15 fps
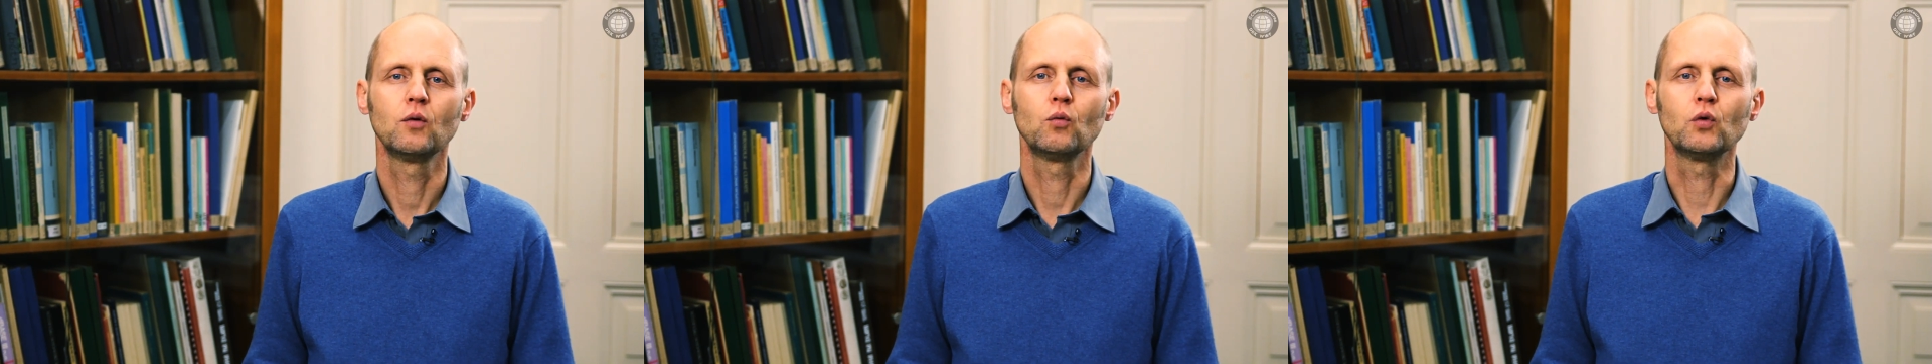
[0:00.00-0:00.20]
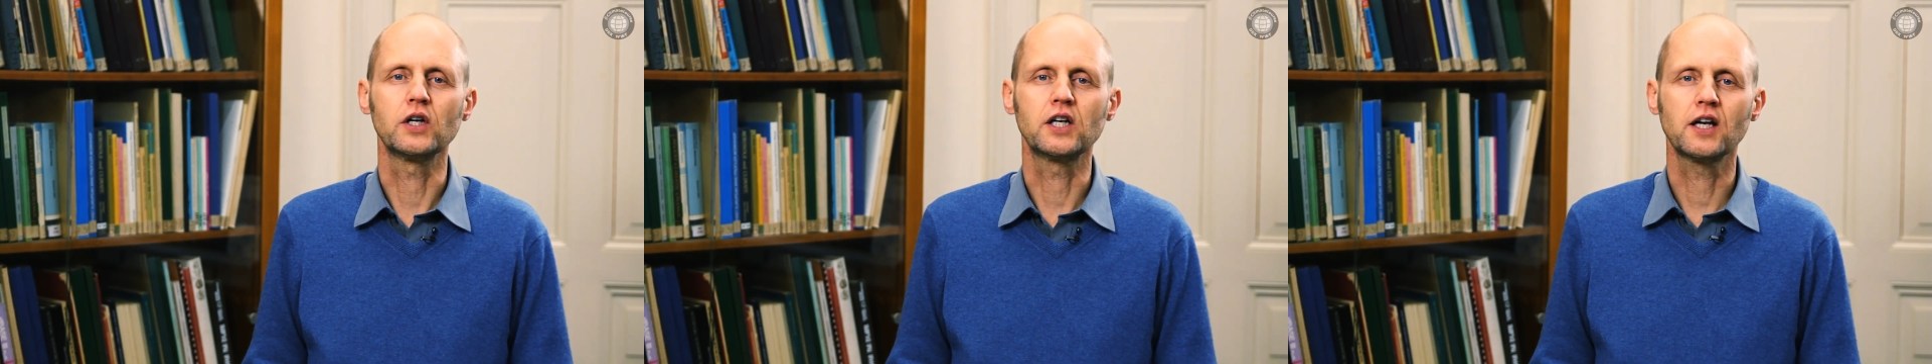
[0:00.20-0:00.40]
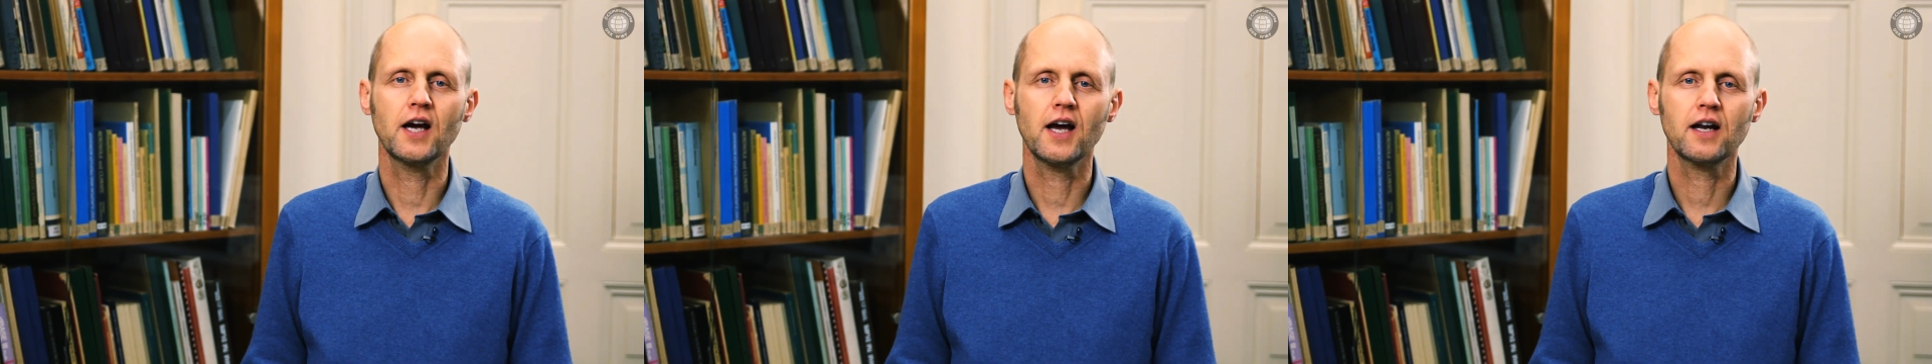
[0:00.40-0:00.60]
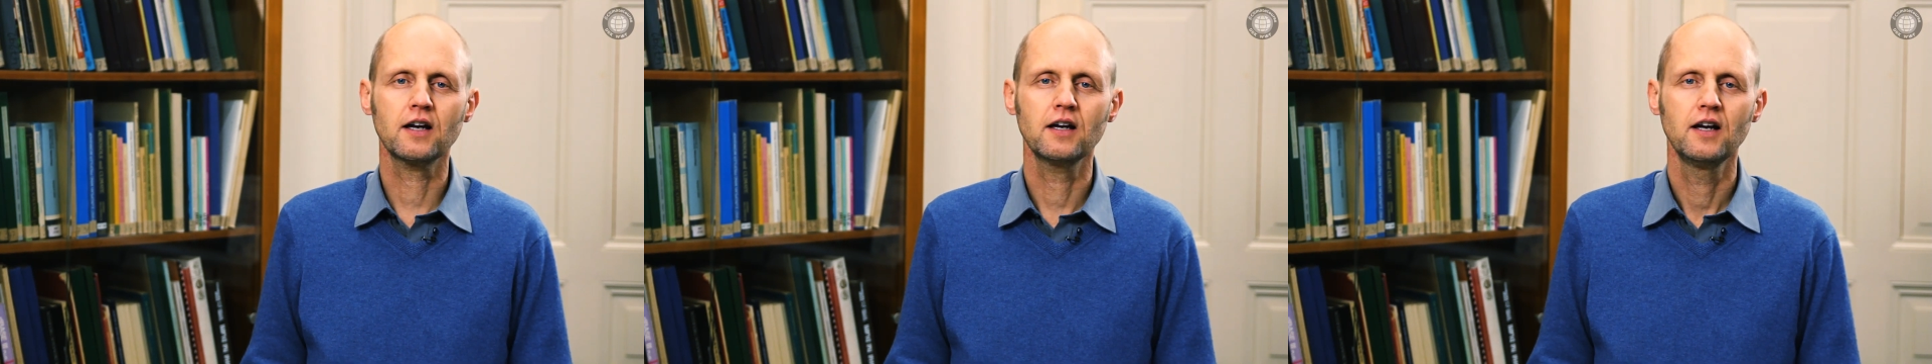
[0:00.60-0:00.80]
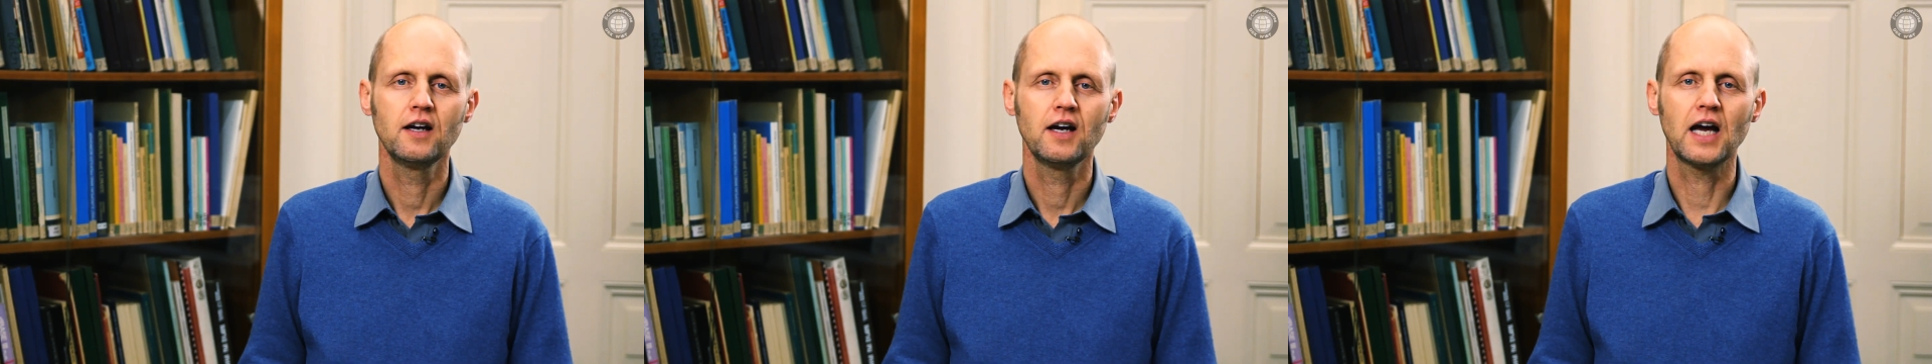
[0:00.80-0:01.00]
We
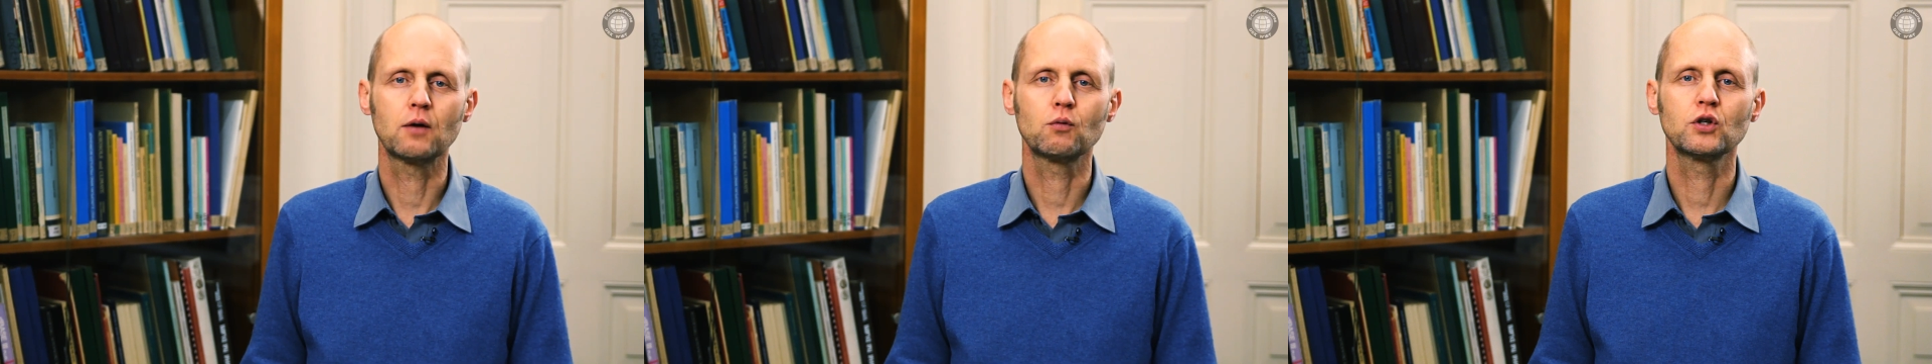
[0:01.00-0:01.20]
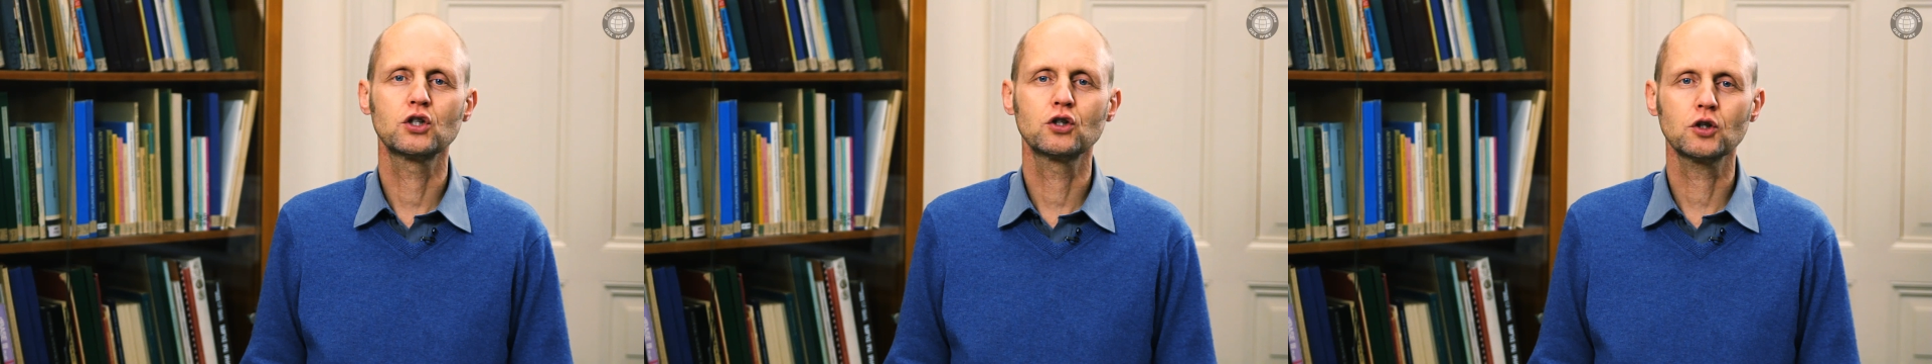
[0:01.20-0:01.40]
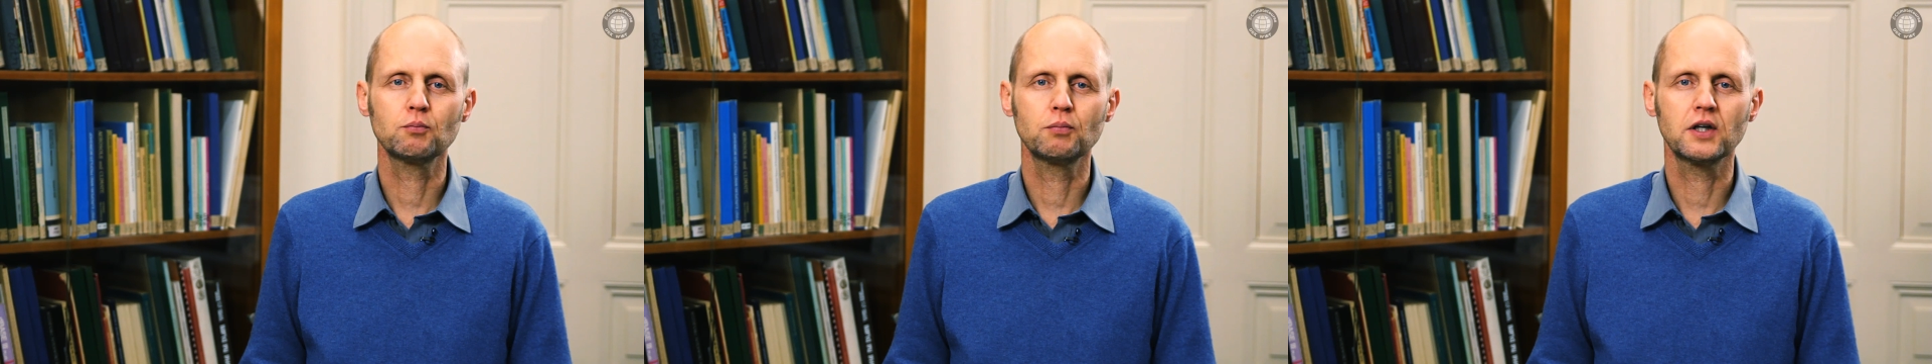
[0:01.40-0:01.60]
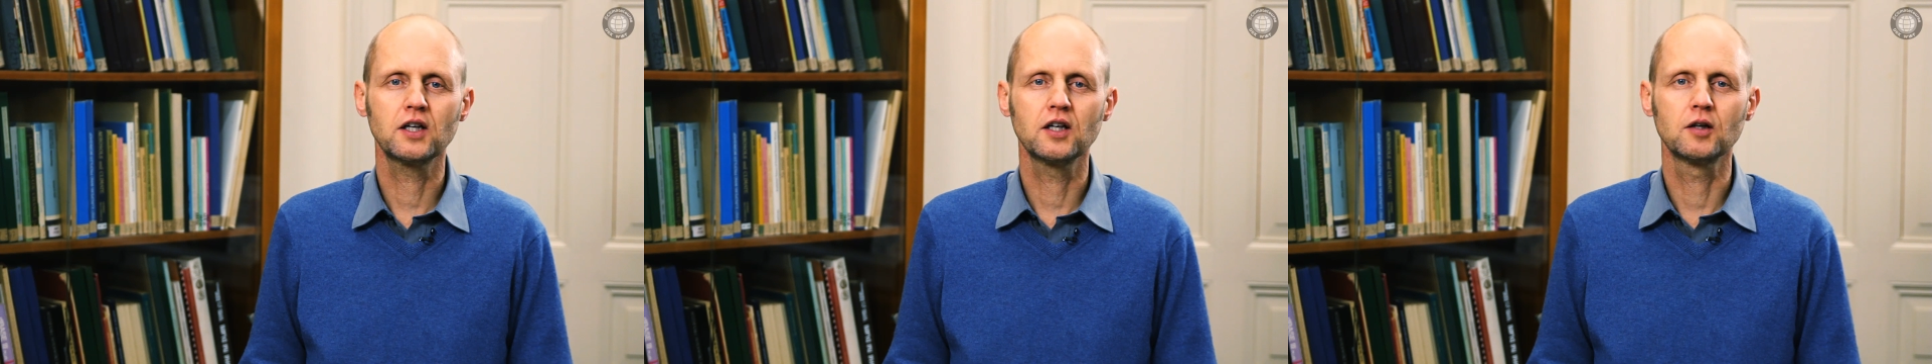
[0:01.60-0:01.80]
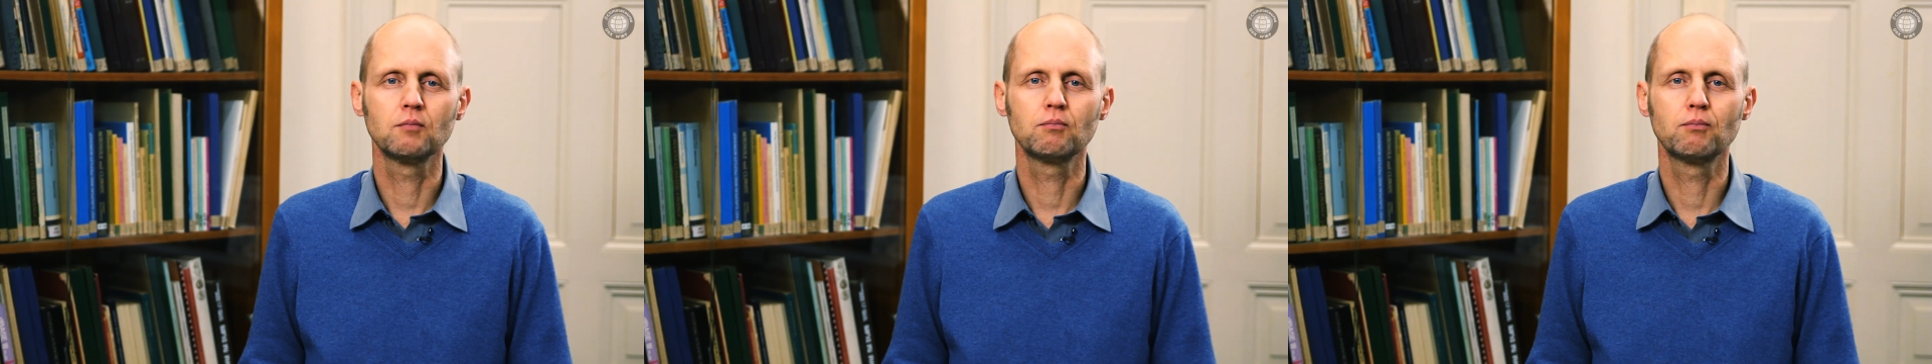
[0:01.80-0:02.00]
can and we should
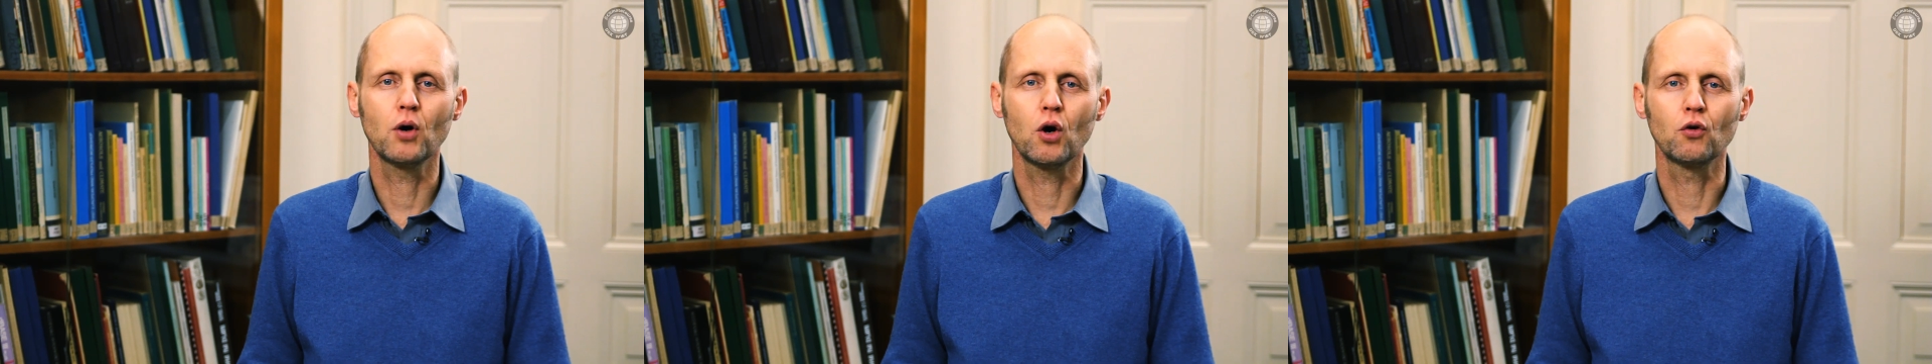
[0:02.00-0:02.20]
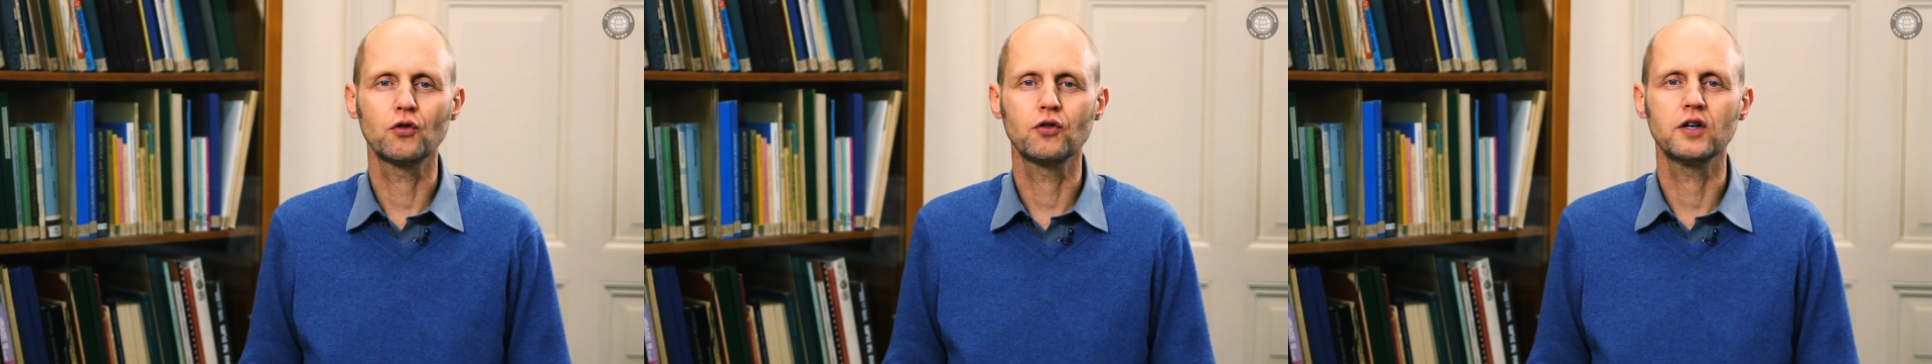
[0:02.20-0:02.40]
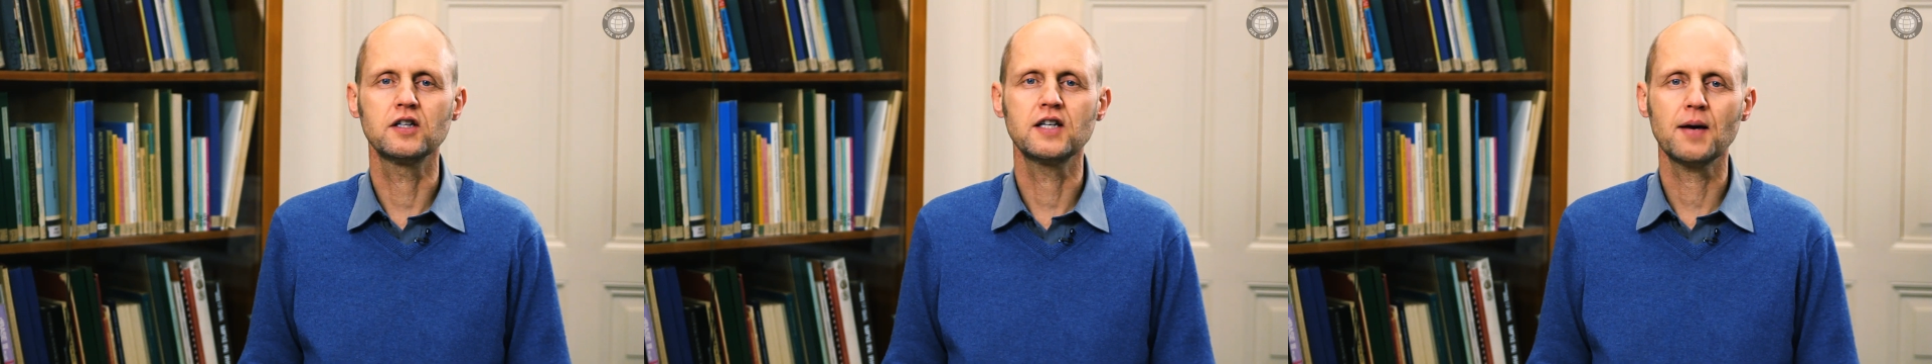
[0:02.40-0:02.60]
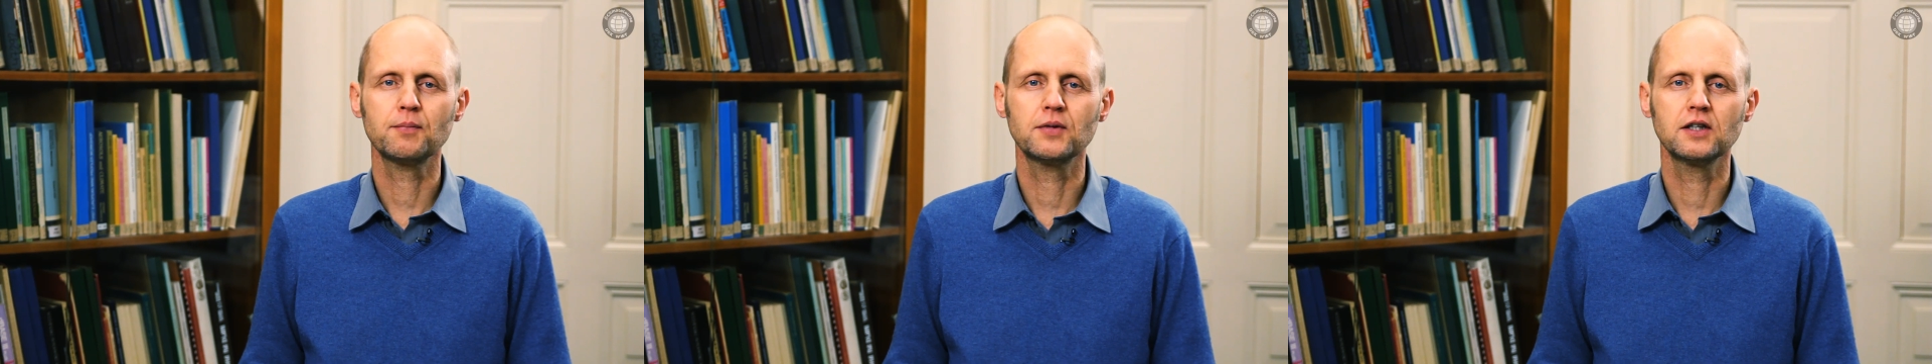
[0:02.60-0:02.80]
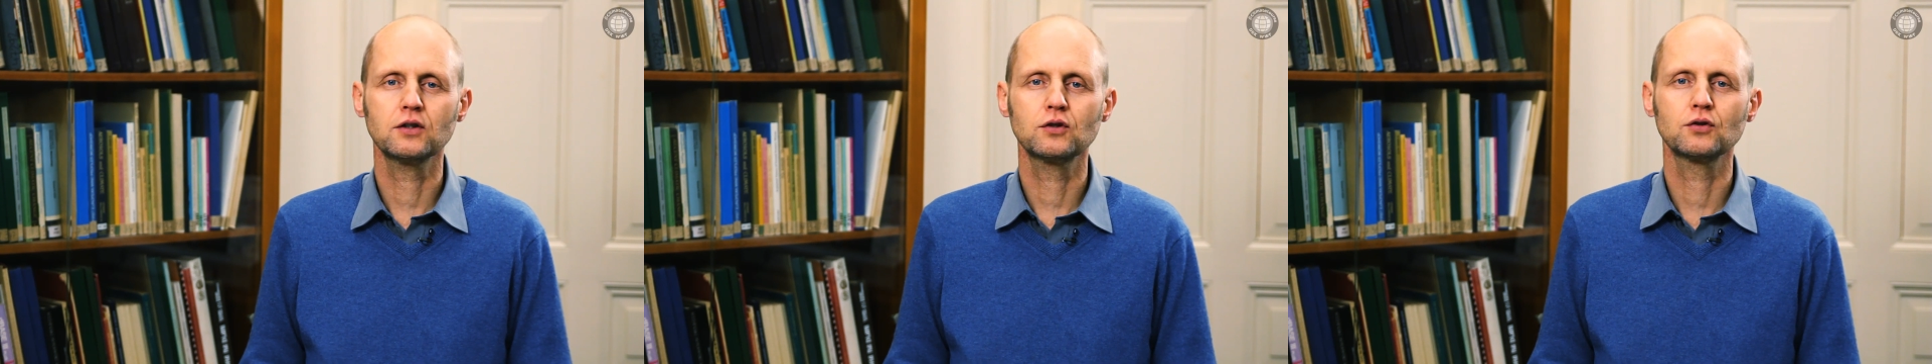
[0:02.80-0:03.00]
begin both adapting